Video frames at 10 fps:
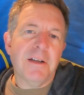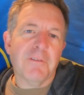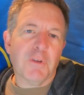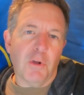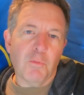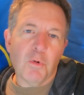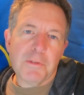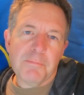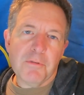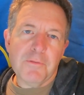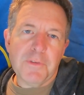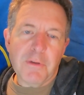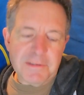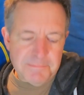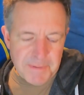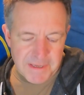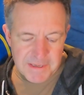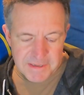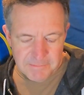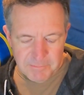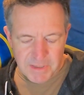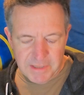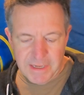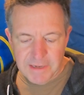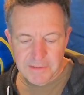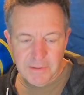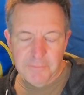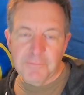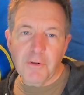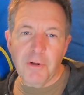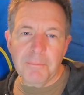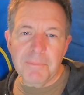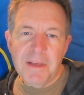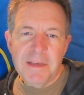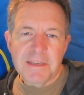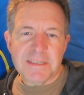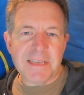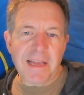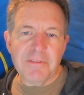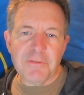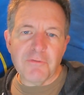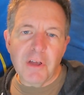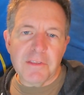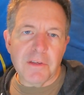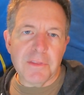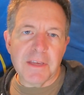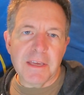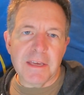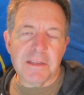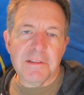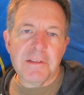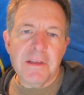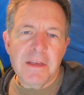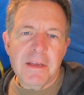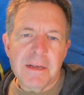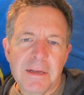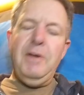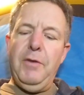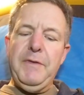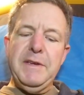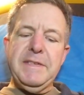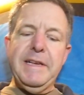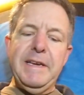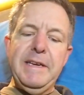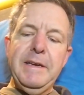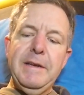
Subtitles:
I've got a waterproof USB connector from Scanstrat, I think it is. Obviously,